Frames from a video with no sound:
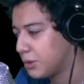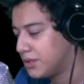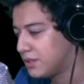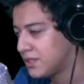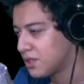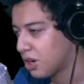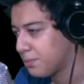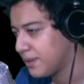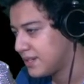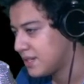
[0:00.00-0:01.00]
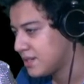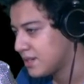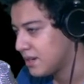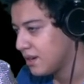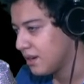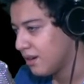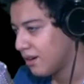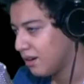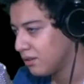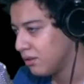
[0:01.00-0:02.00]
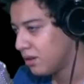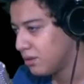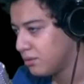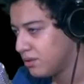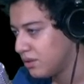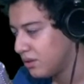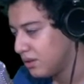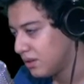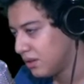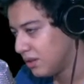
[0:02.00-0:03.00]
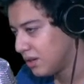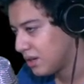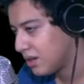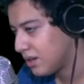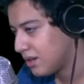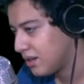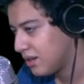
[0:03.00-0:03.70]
Going to these dark places all alone. Ugh.